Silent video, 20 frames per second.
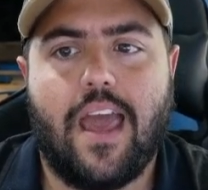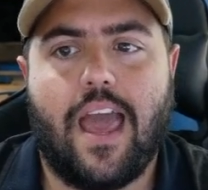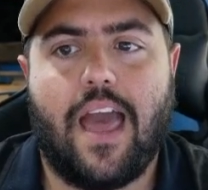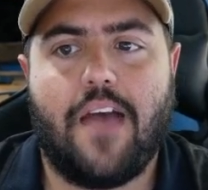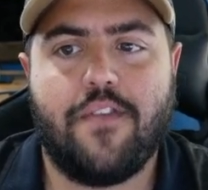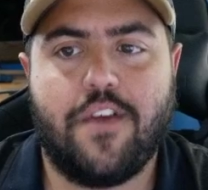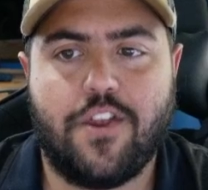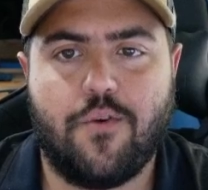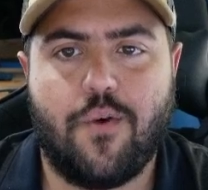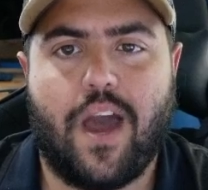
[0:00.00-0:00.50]

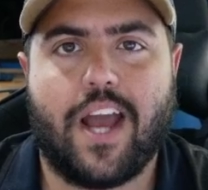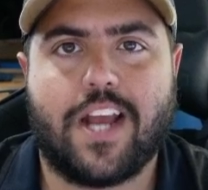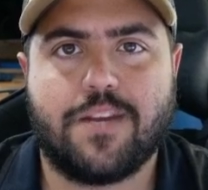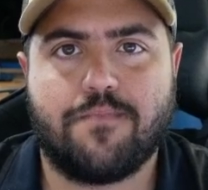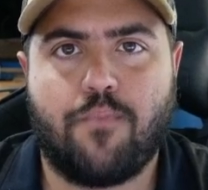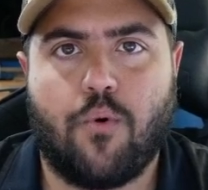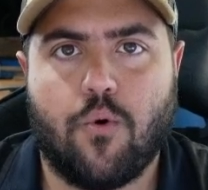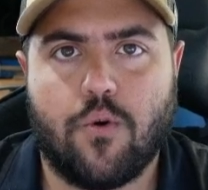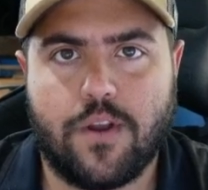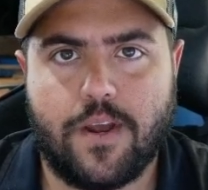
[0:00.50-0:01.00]
and then you
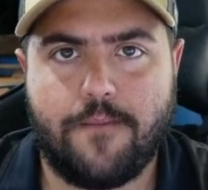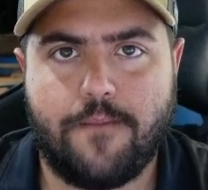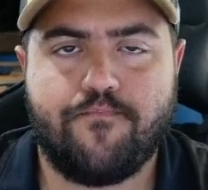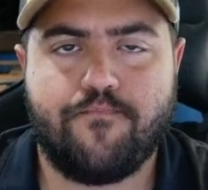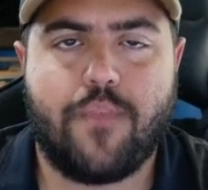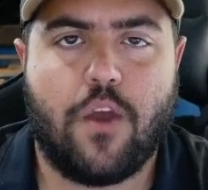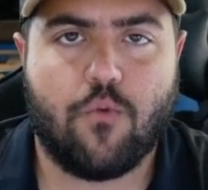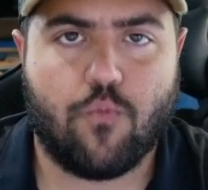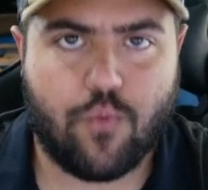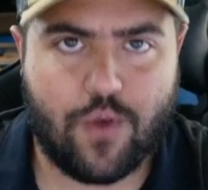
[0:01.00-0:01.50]
export
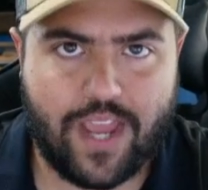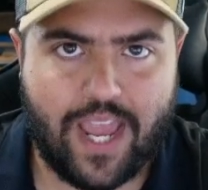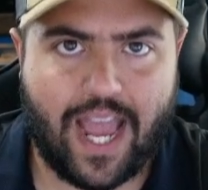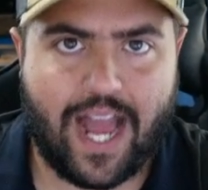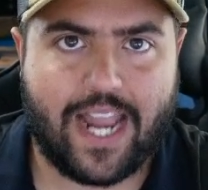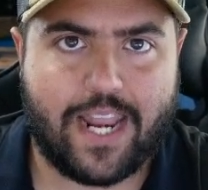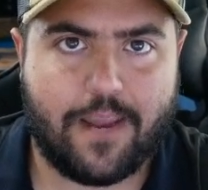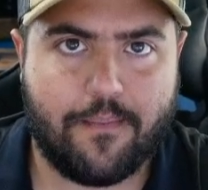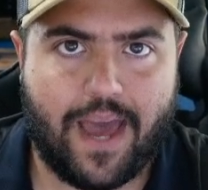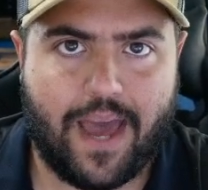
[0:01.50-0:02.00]
it and
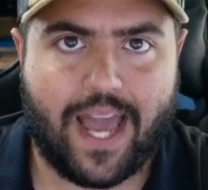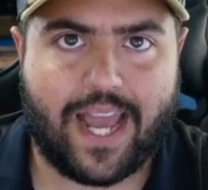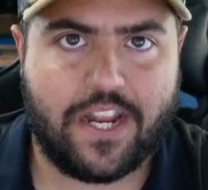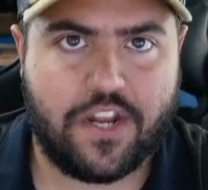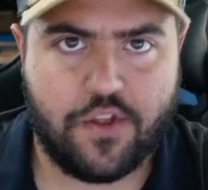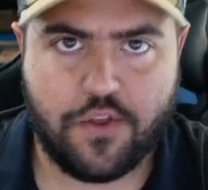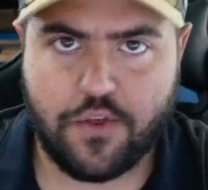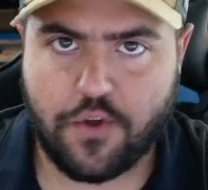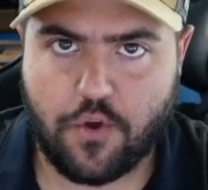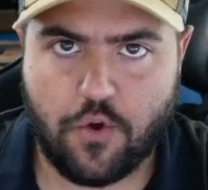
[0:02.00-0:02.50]
re-add it back
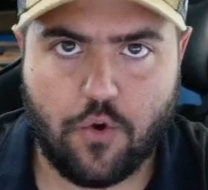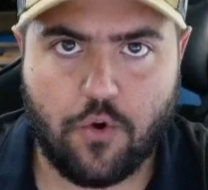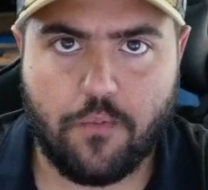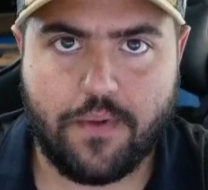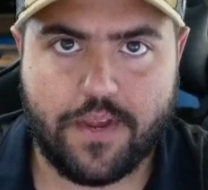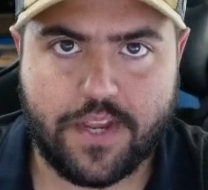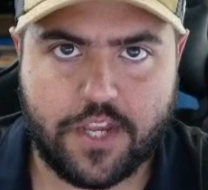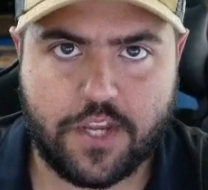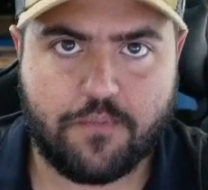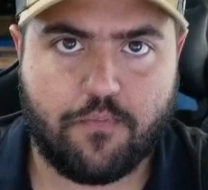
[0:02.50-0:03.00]
into the Google
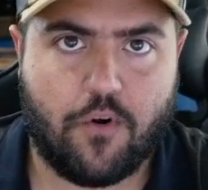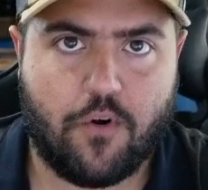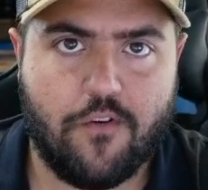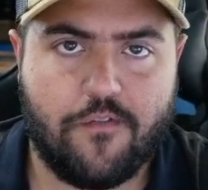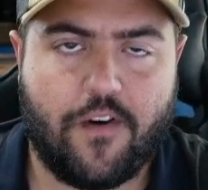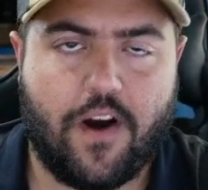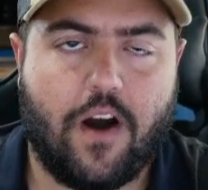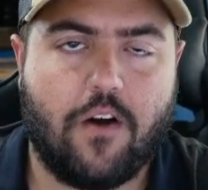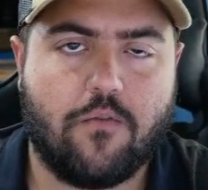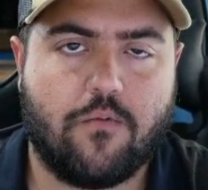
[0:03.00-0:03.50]
Business
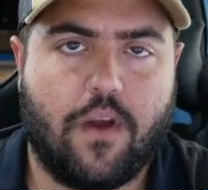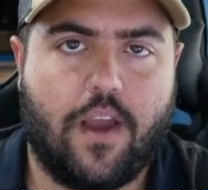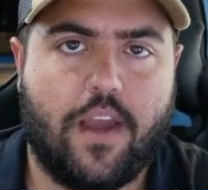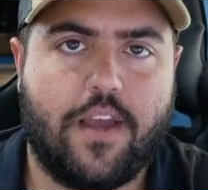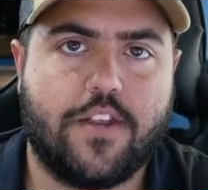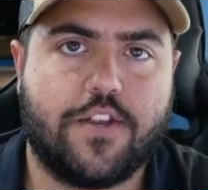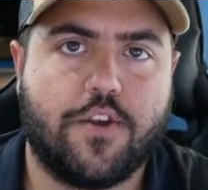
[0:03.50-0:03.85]
Profile, right?